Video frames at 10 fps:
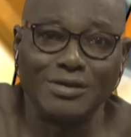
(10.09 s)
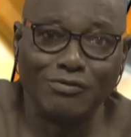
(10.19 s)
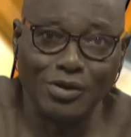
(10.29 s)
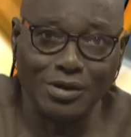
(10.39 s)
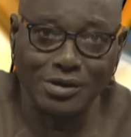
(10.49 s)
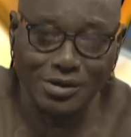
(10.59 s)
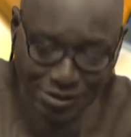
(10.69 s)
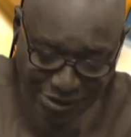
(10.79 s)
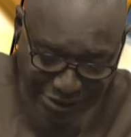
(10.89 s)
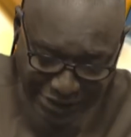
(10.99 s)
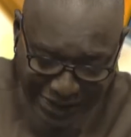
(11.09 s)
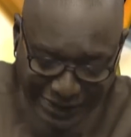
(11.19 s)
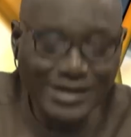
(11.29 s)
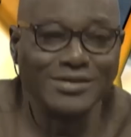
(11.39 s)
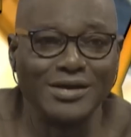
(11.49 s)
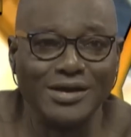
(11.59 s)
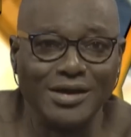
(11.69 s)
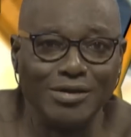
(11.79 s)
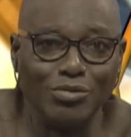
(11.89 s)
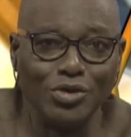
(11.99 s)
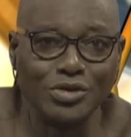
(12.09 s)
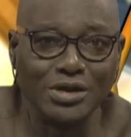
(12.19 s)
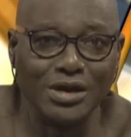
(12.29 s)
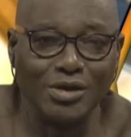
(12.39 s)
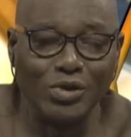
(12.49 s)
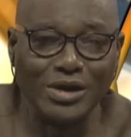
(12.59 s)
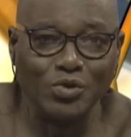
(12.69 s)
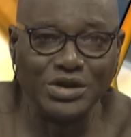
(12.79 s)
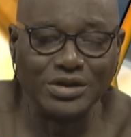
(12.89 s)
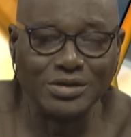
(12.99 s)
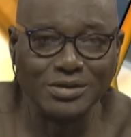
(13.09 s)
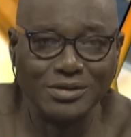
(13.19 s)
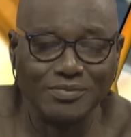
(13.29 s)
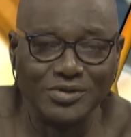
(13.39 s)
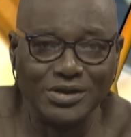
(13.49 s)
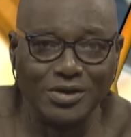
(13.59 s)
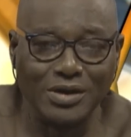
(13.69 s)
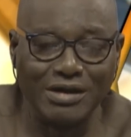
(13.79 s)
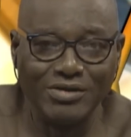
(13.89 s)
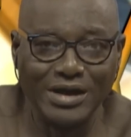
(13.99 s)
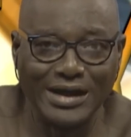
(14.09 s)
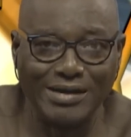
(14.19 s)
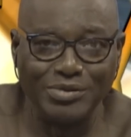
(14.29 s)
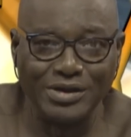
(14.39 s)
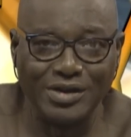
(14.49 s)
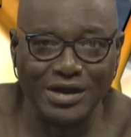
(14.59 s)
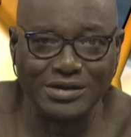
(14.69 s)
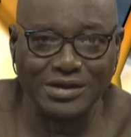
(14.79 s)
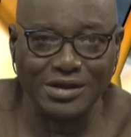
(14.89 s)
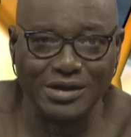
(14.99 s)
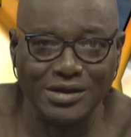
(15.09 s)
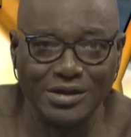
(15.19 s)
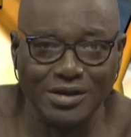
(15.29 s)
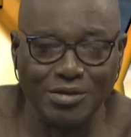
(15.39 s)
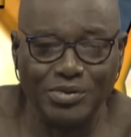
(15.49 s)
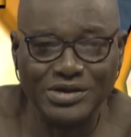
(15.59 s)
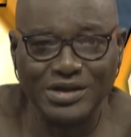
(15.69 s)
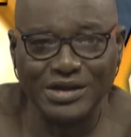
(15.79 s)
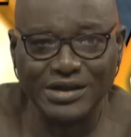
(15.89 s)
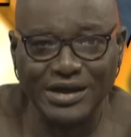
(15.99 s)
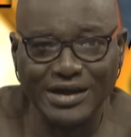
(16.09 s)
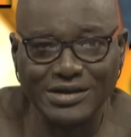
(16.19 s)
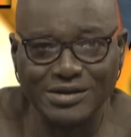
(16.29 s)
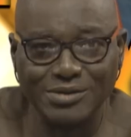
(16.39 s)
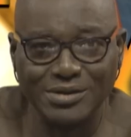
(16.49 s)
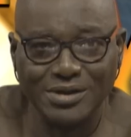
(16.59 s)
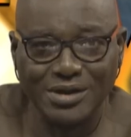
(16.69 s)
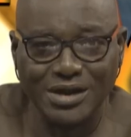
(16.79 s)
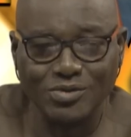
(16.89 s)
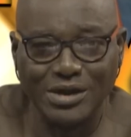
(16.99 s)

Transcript: And first of all, I guess uh, most uh, well-wishers, you know, are very happy that uh, the president-elect,